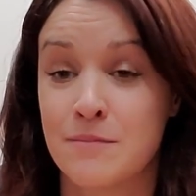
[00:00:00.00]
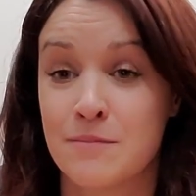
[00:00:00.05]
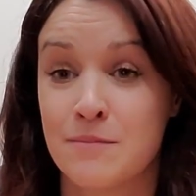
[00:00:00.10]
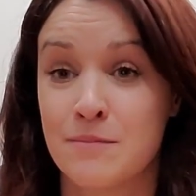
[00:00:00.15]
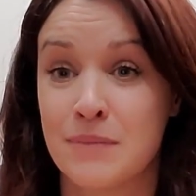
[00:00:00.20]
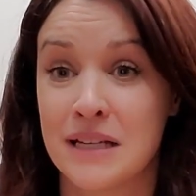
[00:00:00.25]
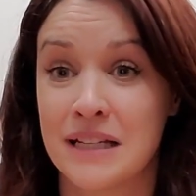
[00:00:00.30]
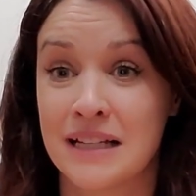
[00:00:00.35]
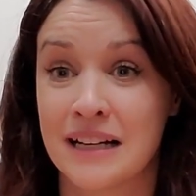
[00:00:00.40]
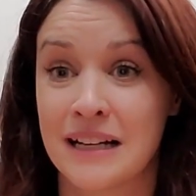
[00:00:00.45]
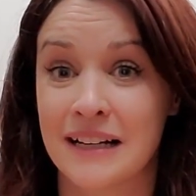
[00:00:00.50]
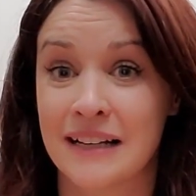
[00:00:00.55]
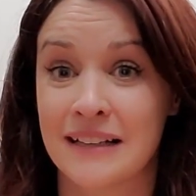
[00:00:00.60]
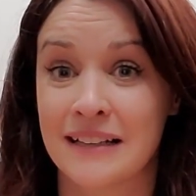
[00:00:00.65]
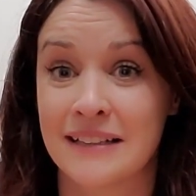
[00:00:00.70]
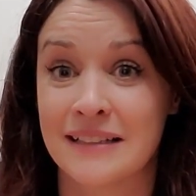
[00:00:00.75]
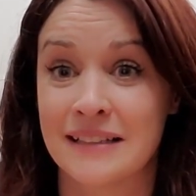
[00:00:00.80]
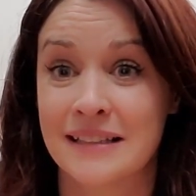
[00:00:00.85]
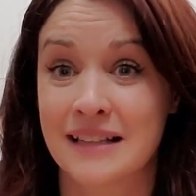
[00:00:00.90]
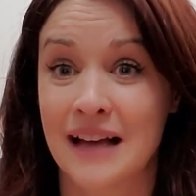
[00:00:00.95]

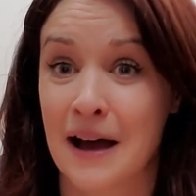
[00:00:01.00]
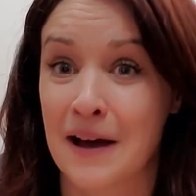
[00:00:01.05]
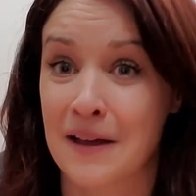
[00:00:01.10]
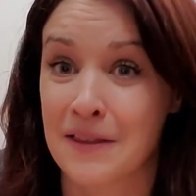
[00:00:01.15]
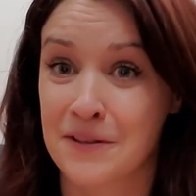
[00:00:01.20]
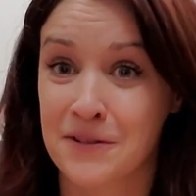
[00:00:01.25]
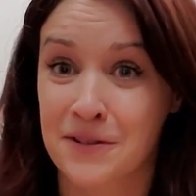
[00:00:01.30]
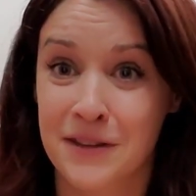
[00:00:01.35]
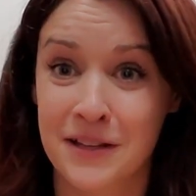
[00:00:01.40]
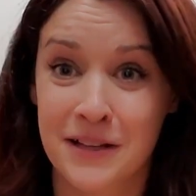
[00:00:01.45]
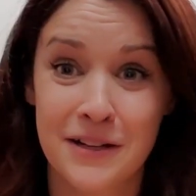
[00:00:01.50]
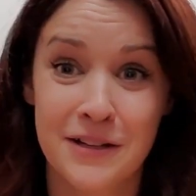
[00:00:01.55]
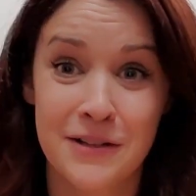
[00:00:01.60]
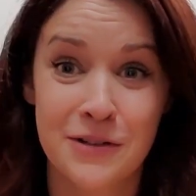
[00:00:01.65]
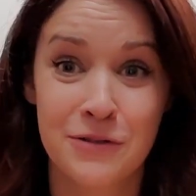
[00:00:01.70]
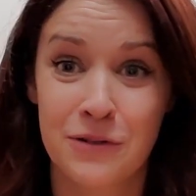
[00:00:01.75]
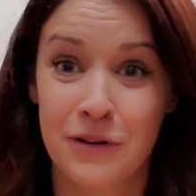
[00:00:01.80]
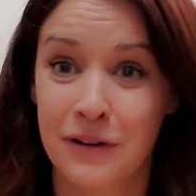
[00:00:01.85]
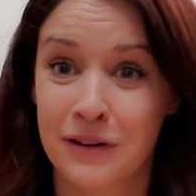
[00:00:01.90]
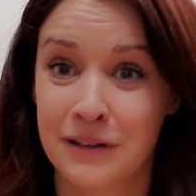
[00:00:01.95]
Because other than a
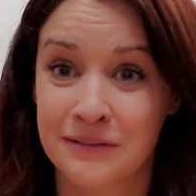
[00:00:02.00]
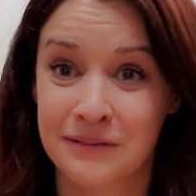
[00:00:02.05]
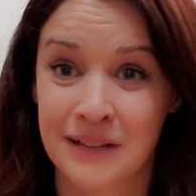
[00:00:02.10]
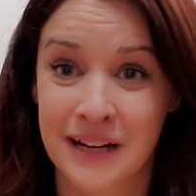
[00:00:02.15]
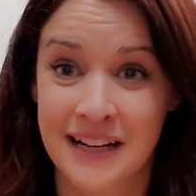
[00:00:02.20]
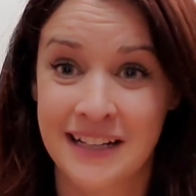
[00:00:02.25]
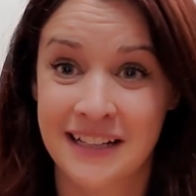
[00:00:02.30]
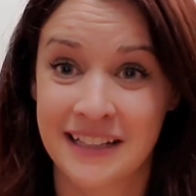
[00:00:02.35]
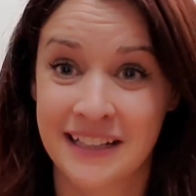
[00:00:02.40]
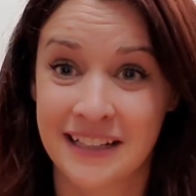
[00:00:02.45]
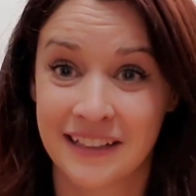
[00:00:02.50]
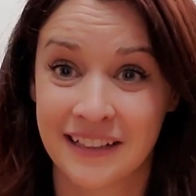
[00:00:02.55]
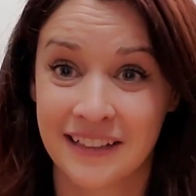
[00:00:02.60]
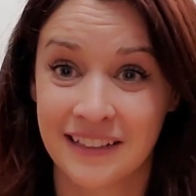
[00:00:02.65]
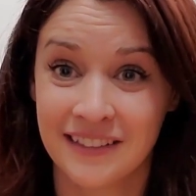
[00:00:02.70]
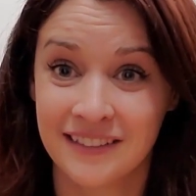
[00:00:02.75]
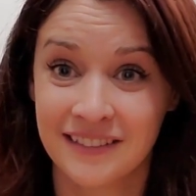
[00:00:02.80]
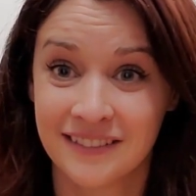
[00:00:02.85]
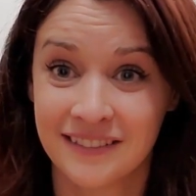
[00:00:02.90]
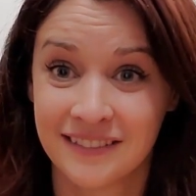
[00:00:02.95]
drawer right here,